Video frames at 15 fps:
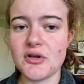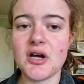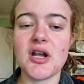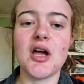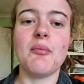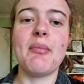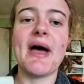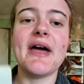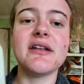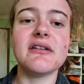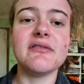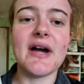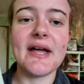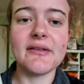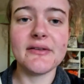We've got A
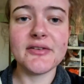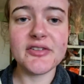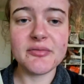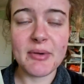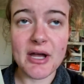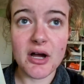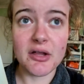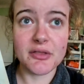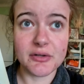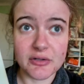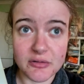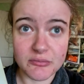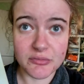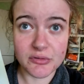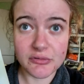Pattern of Islands by Arthur
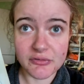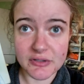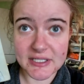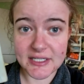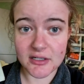Grimble for